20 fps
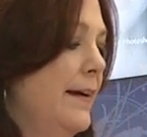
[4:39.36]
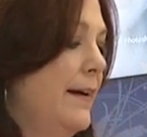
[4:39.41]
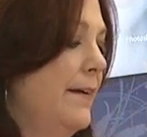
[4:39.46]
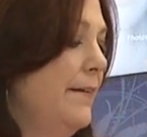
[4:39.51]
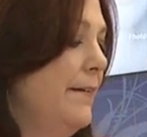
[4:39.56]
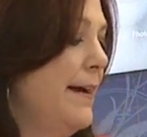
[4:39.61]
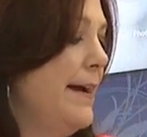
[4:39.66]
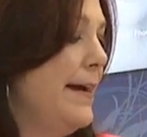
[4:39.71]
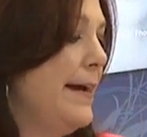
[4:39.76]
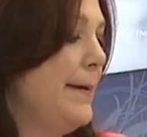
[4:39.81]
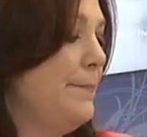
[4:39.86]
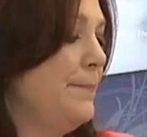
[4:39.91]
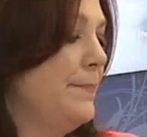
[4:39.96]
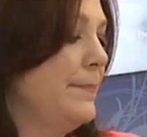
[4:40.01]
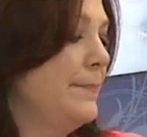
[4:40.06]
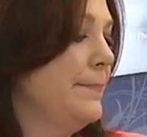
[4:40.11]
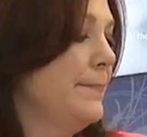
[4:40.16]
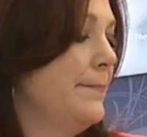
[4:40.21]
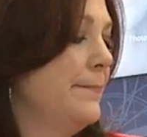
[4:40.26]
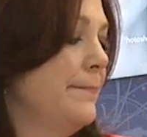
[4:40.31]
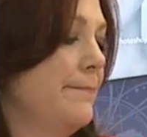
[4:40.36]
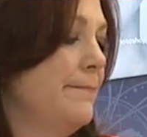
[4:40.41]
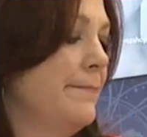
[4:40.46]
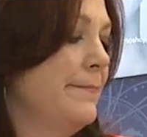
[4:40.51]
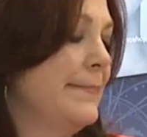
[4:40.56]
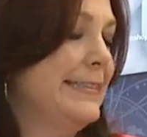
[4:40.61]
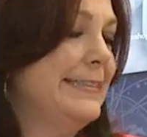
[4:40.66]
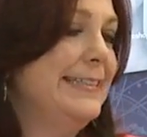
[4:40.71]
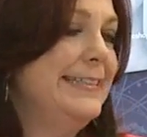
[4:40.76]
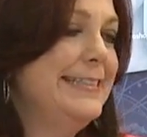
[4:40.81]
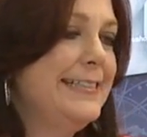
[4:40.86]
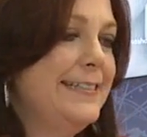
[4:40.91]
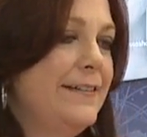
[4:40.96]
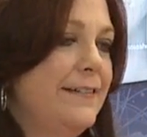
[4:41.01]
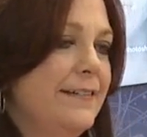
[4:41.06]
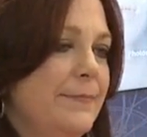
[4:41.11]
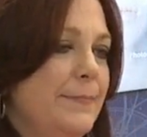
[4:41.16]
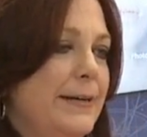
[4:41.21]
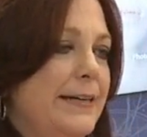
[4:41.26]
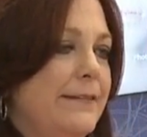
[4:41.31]
All right, let's
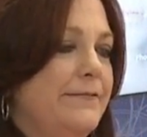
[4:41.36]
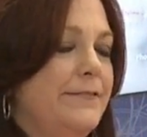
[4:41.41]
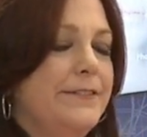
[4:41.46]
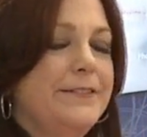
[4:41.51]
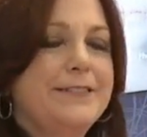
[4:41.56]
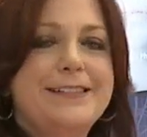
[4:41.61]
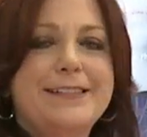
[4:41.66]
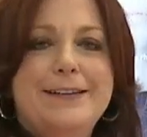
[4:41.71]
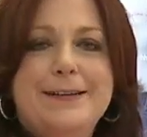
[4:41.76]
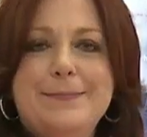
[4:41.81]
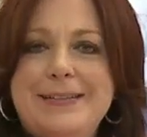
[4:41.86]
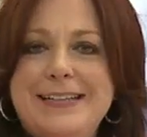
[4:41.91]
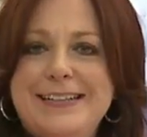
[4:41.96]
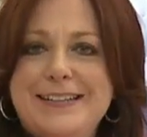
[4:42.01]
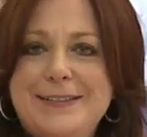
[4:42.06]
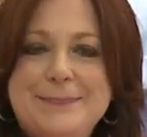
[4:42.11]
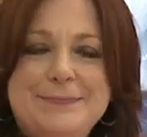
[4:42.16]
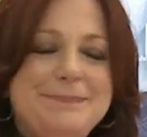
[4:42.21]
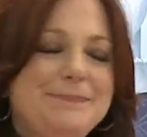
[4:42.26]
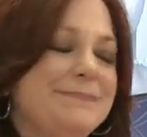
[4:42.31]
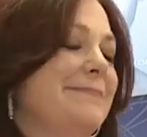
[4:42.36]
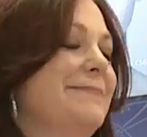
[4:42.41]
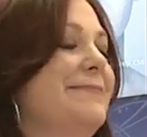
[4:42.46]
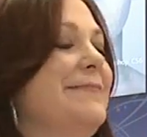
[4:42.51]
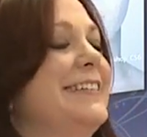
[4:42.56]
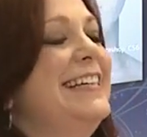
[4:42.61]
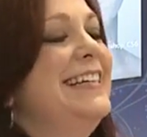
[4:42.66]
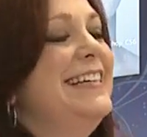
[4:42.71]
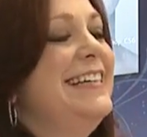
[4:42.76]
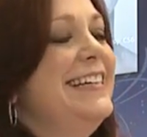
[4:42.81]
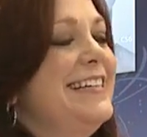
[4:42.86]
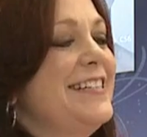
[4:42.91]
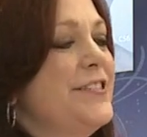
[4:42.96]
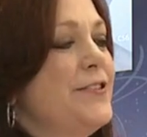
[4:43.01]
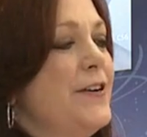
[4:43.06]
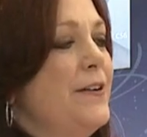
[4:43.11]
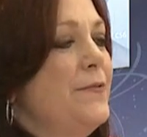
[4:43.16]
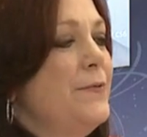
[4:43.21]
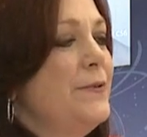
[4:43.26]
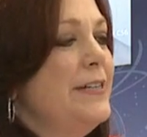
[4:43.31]
talk about Photoshop now.
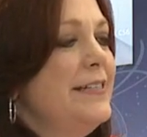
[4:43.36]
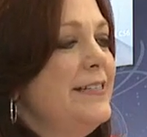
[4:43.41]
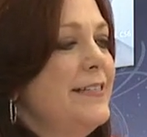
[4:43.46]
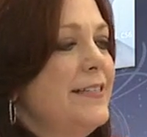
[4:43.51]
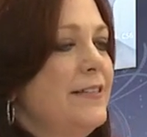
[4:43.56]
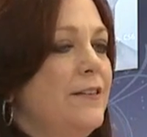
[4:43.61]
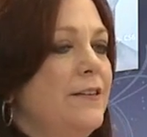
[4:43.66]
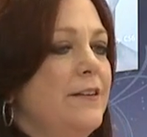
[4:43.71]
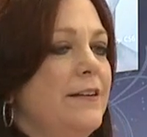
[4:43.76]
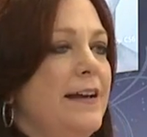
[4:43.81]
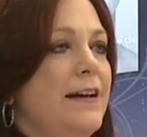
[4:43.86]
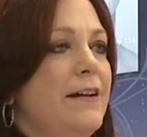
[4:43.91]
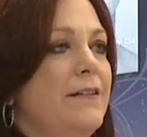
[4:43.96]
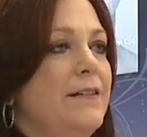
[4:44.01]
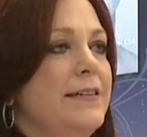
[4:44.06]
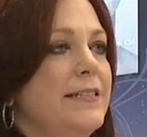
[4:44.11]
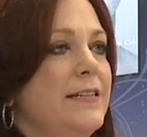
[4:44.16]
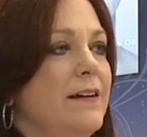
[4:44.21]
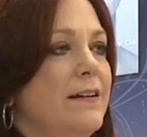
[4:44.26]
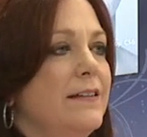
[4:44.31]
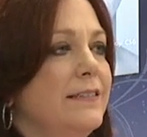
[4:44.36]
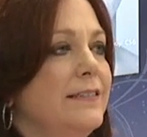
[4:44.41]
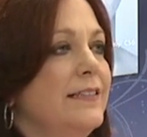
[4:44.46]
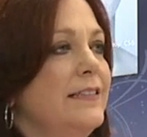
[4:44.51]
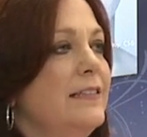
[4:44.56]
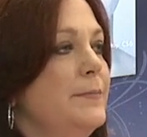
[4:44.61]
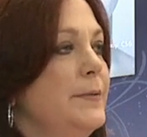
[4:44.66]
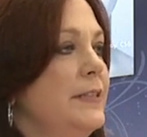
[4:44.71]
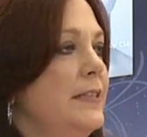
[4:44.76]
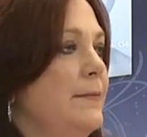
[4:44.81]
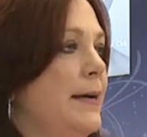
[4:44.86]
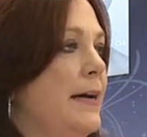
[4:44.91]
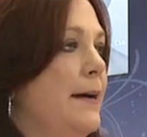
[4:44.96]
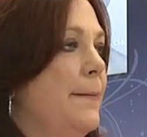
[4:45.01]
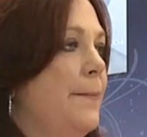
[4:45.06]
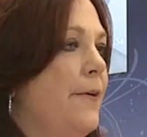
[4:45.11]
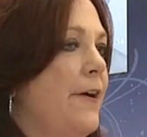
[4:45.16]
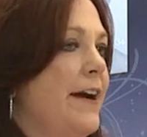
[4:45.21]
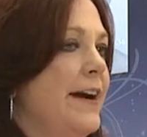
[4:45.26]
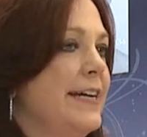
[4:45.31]
So I wanted to start out and talk a little bit
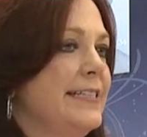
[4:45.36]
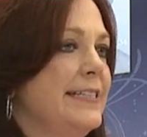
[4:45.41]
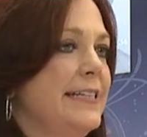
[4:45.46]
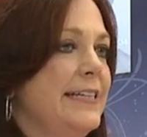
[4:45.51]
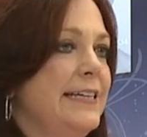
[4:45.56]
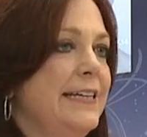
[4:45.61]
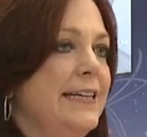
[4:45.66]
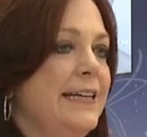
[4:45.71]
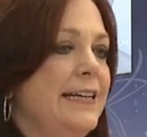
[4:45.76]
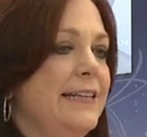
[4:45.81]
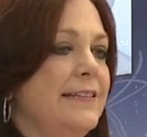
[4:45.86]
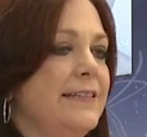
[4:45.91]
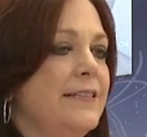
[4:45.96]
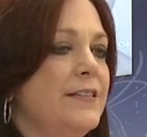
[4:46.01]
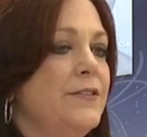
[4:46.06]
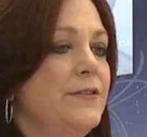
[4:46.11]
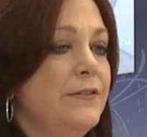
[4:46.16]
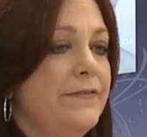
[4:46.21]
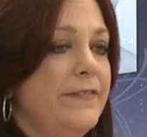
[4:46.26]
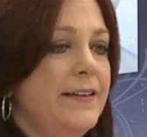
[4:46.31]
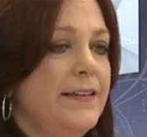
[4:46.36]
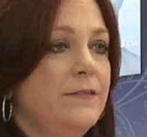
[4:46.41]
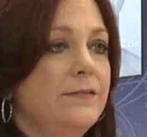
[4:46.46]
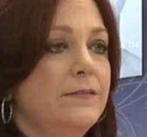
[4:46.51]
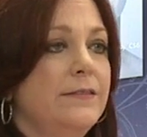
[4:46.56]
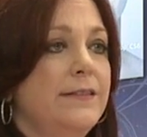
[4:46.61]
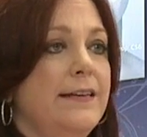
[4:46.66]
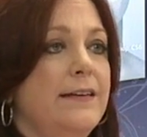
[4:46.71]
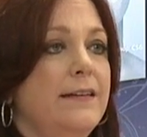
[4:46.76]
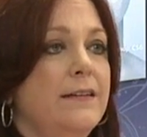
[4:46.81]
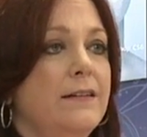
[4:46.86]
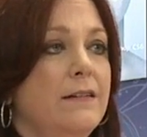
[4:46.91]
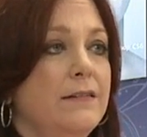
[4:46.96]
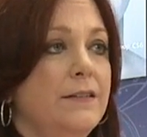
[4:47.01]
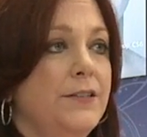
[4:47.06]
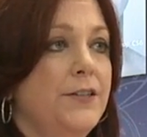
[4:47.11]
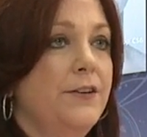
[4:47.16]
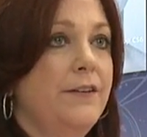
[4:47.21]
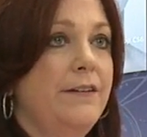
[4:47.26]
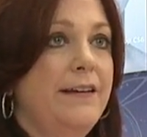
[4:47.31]
about pricing in this newfangled thing
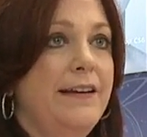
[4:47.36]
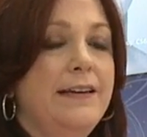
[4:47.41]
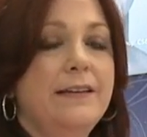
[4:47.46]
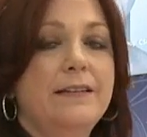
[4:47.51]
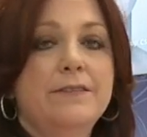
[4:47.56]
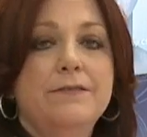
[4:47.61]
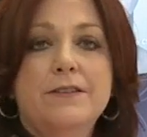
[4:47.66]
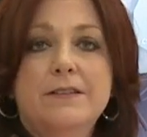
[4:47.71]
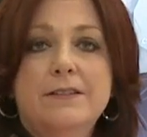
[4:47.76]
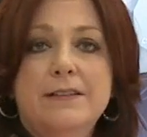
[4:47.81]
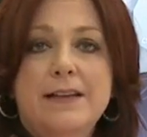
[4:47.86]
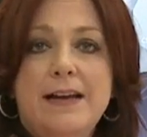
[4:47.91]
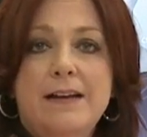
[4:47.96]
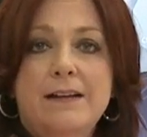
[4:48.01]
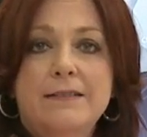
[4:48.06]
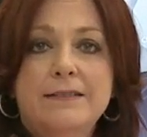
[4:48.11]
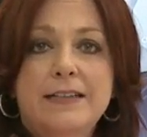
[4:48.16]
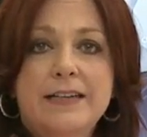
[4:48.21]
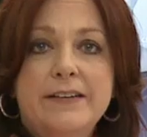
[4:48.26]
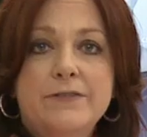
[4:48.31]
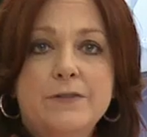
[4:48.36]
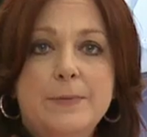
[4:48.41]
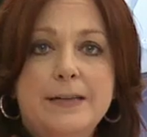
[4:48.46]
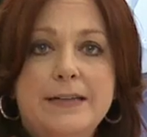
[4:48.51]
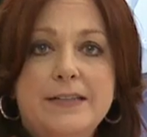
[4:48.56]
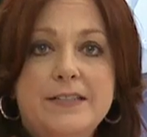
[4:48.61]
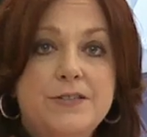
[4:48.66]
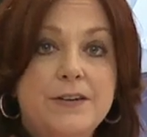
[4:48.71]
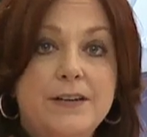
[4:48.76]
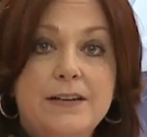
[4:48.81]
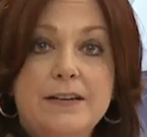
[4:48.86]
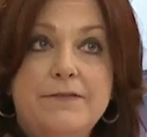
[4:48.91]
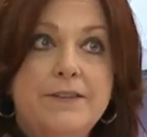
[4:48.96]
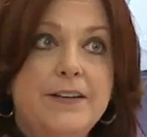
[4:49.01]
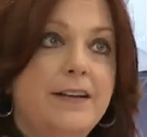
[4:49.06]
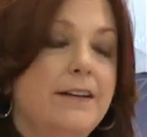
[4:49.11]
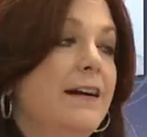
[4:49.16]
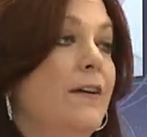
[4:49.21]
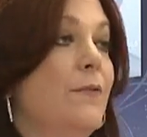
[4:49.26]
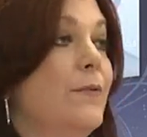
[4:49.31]
called the Creative Cloud that everybody's trying to
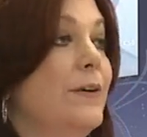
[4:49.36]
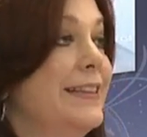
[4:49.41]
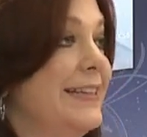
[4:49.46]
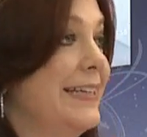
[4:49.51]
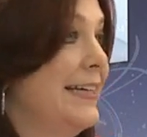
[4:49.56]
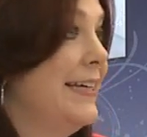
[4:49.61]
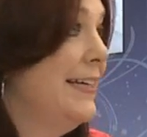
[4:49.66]
figure out what the